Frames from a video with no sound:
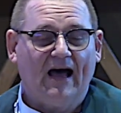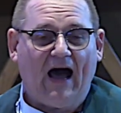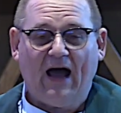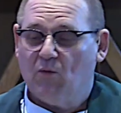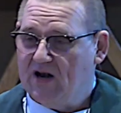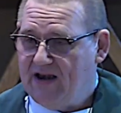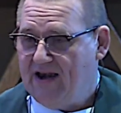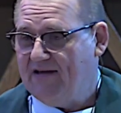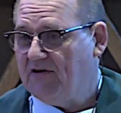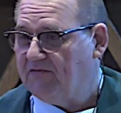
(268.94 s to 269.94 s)
I will
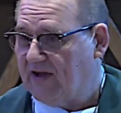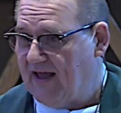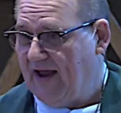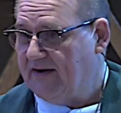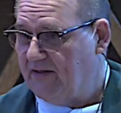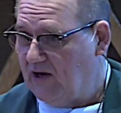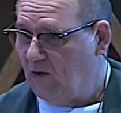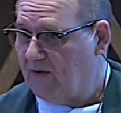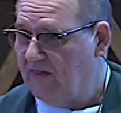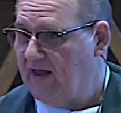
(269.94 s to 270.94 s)
never forget the
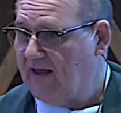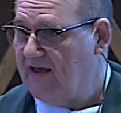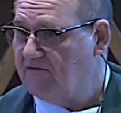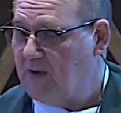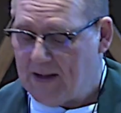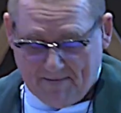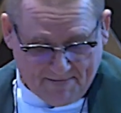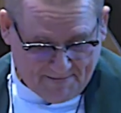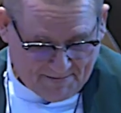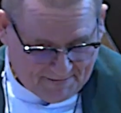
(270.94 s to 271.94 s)
look they gave me.
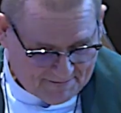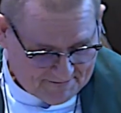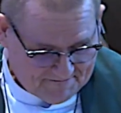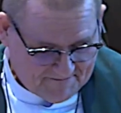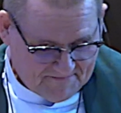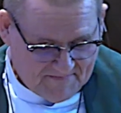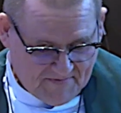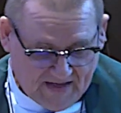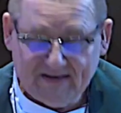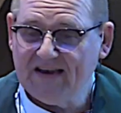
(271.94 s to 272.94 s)

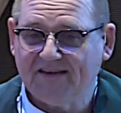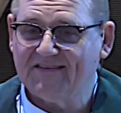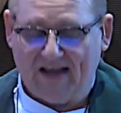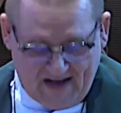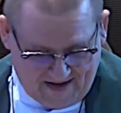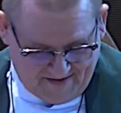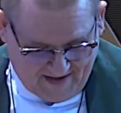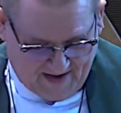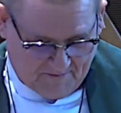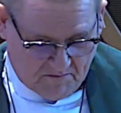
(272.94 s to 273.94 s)
They didn't say
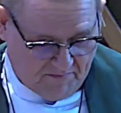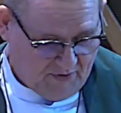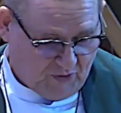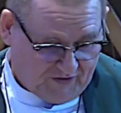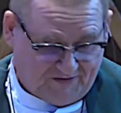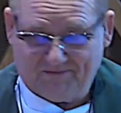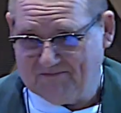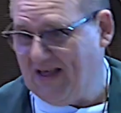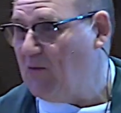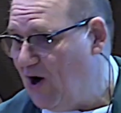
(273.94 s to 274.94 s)
anything, because
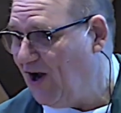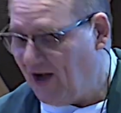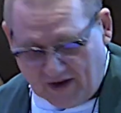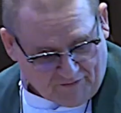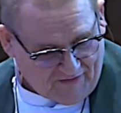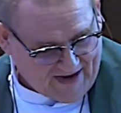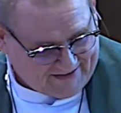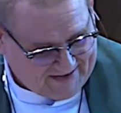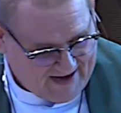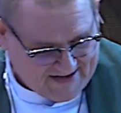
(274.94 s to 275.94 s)
there were a lot of
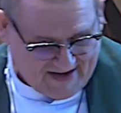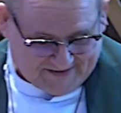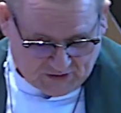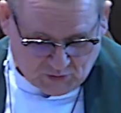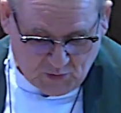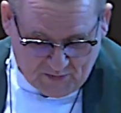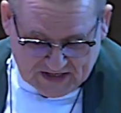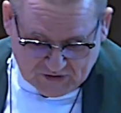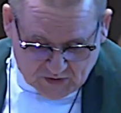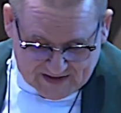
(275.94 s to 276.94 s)
us, and as a group, we
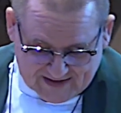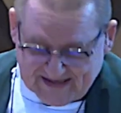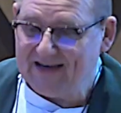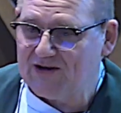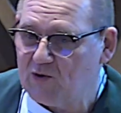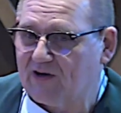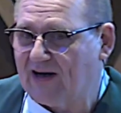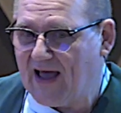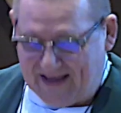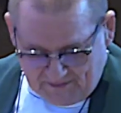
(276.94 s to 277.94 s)
didn't look
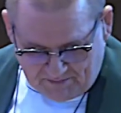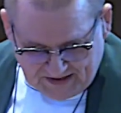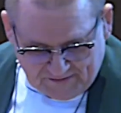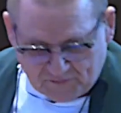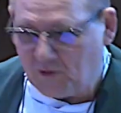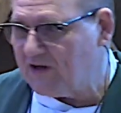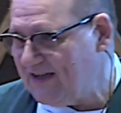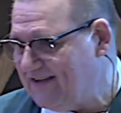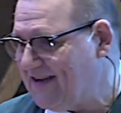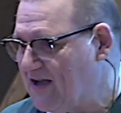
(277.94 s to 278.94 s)
like a peaceful,
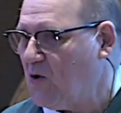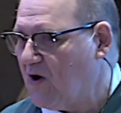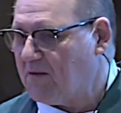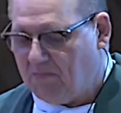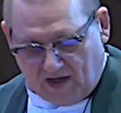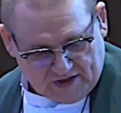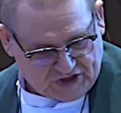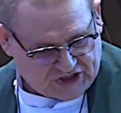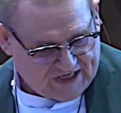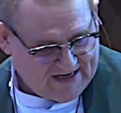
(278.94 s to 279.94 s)
easygoing
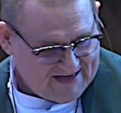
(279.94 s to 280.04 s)
bunch.